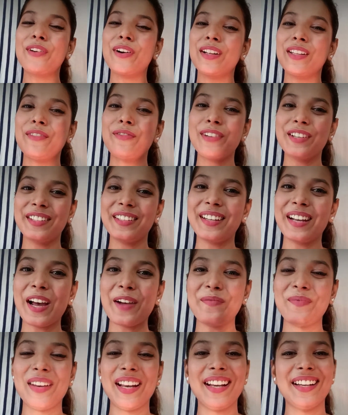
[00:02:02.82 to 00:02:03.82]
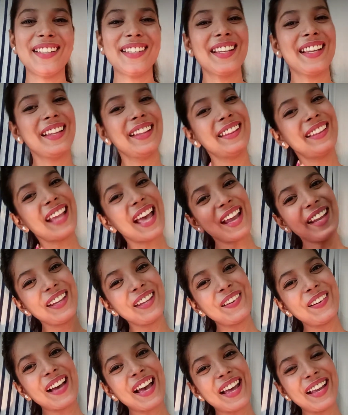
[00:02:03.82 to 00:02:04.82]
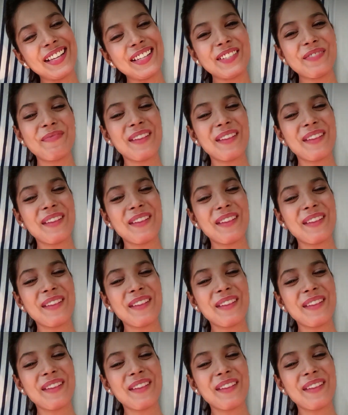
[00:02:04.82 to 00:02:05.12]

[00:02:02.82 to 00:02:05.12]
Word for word: for the further updates. Thank you guys.